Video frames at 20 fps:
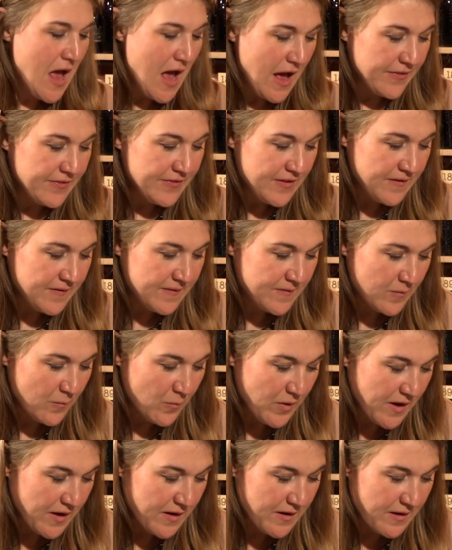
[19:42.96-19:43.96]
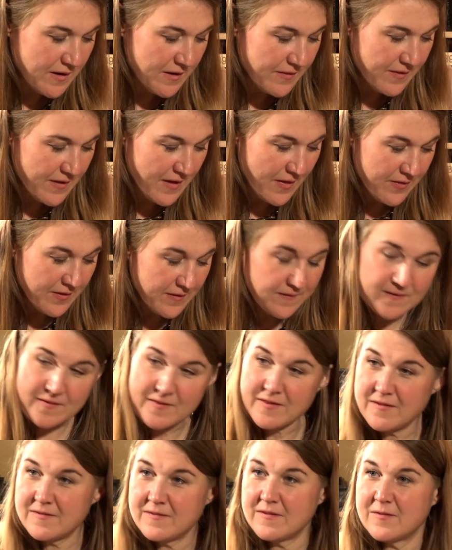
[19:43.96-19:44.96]
And this
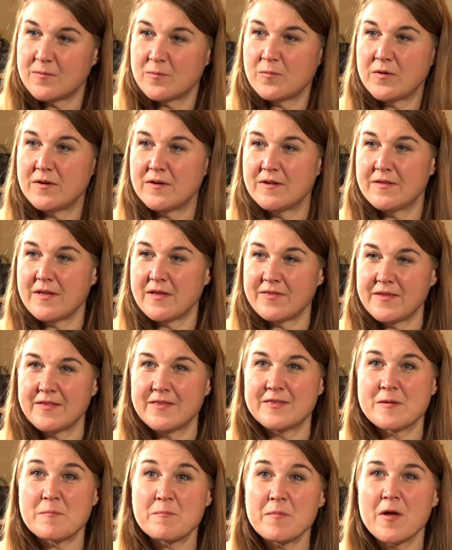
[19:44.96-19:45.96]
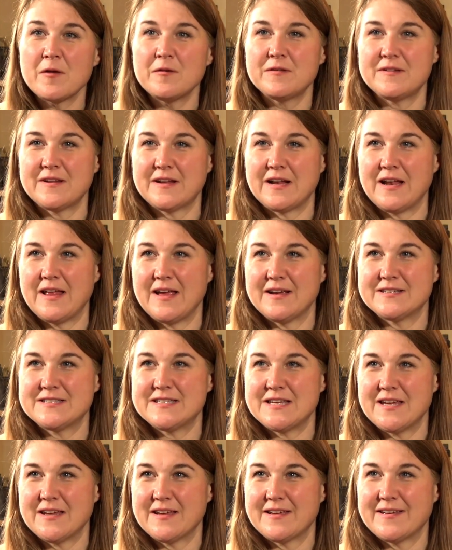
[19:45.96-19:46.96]
is one, I think, the most
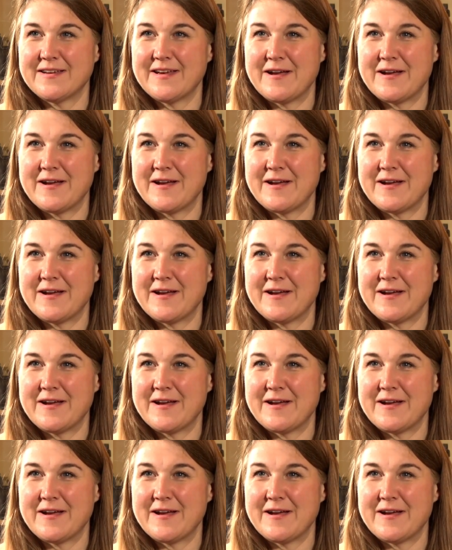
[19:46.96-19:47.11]
eclectic